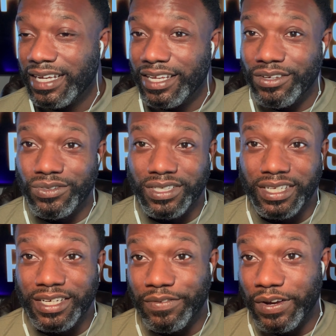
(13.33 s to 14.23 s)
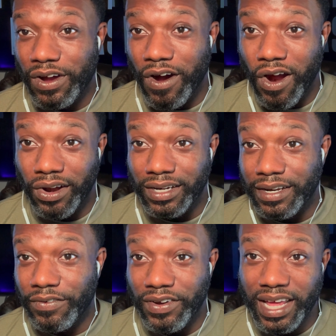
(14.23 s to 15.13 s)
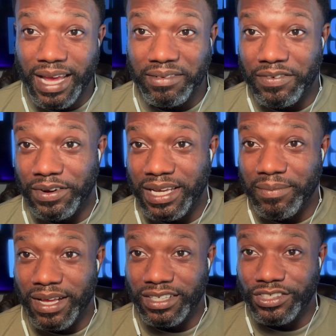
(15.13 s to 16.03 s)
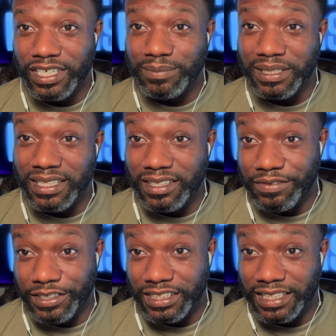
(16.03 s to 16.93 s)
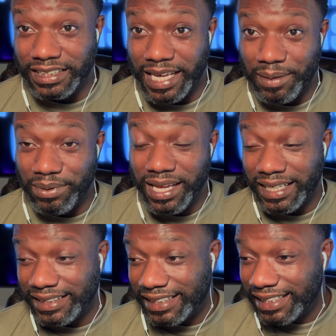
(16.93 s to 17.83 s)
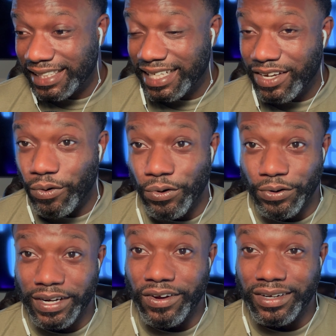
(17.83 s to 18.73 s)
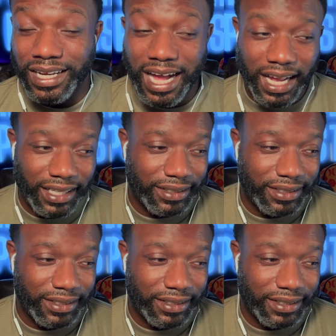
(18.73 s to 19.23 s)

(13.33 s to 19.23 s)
using a different card, a different name, different email address, but delivering to the same place, ordering online.